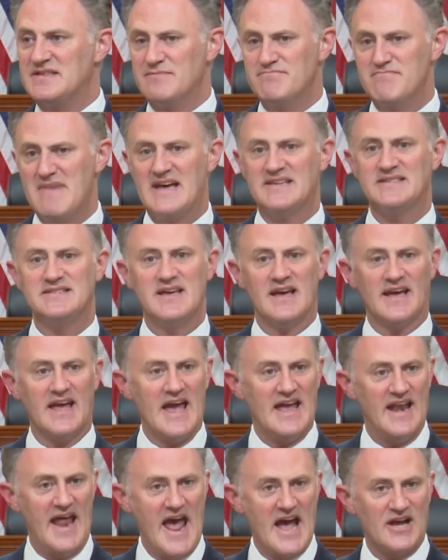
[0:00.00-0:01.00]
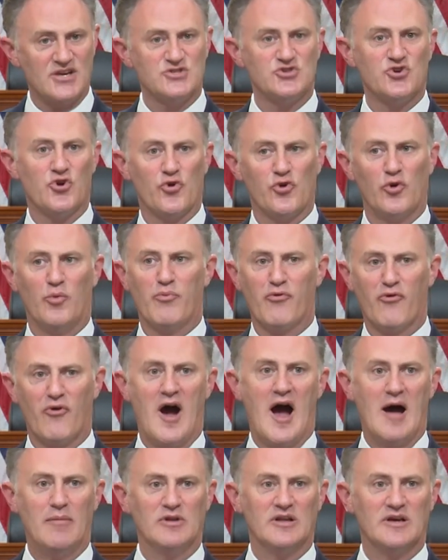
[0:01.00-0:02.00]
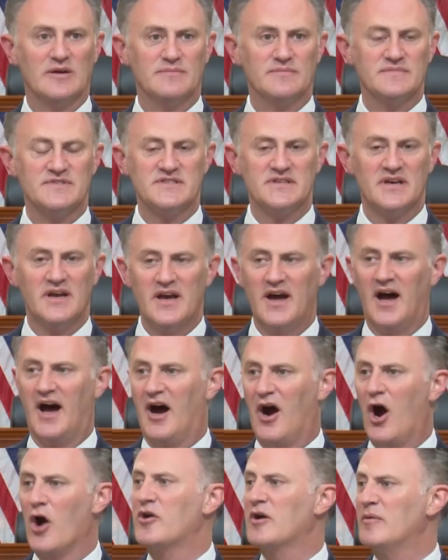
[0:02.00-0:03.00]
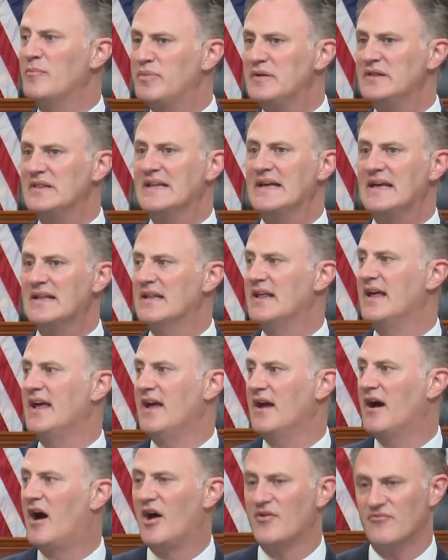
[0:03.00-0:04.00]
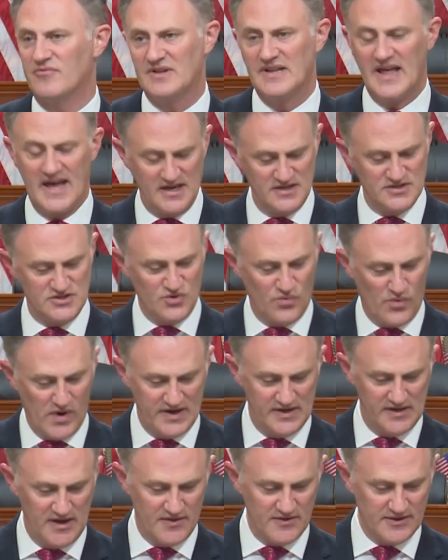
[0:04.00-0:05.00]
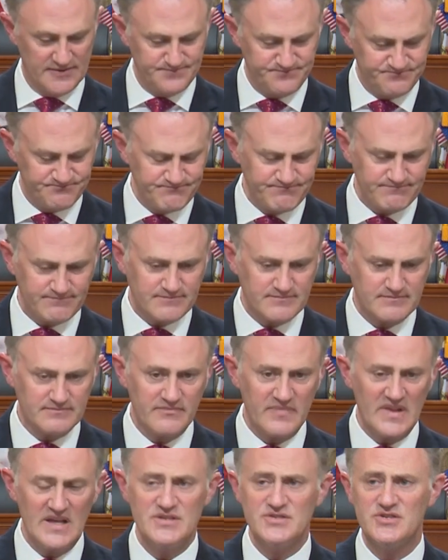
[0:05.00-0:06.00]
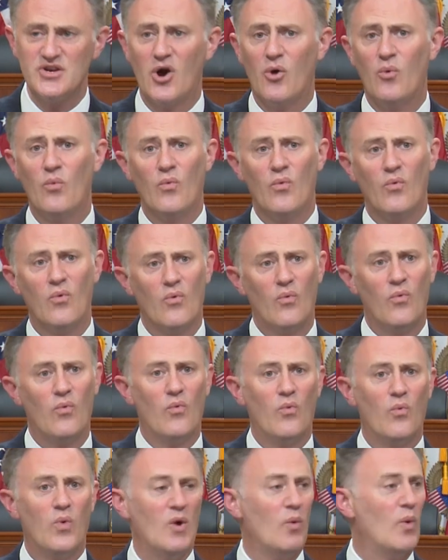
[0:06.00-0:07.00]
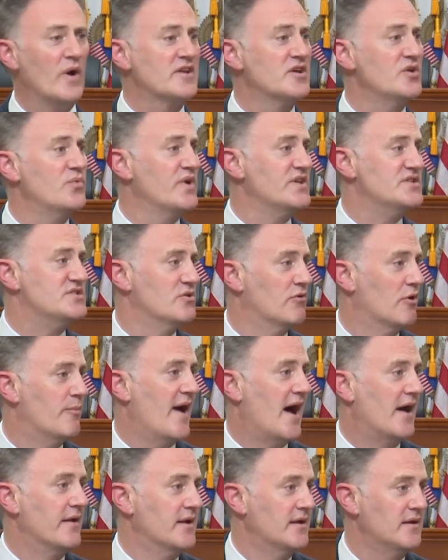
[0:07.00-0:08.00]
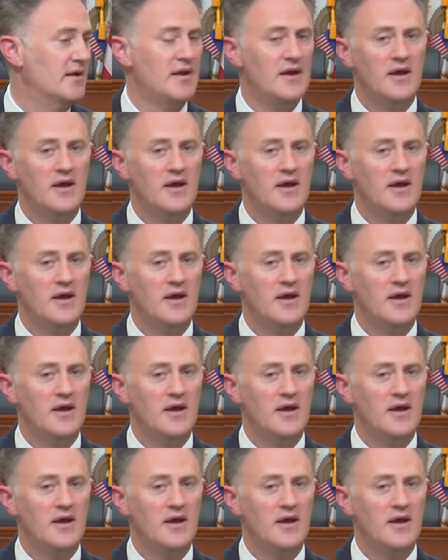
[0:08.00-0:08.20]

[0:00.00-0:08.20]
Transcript: domestic and external problems are completely unrelated to one another. So, what can we do about it?